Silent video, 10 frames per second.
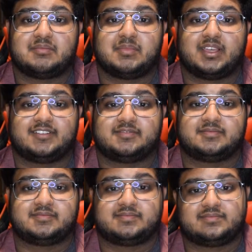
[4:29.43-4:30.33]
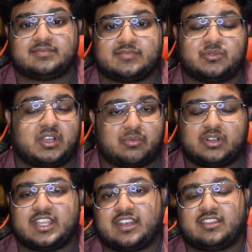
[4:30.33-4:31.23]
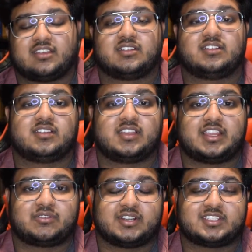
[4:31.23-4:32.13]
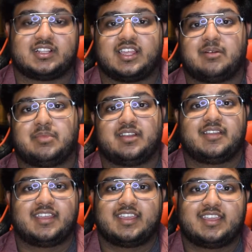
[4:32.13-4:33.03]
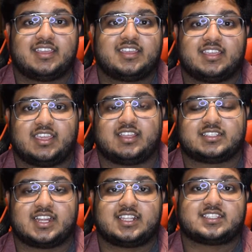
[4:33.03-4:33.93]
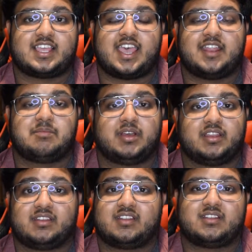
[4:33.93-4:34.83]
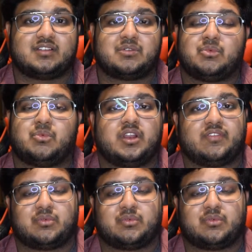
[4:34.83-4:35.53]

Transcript: But we'll get into the end credit scene later. But yeah, it's kind of sad, but whatever.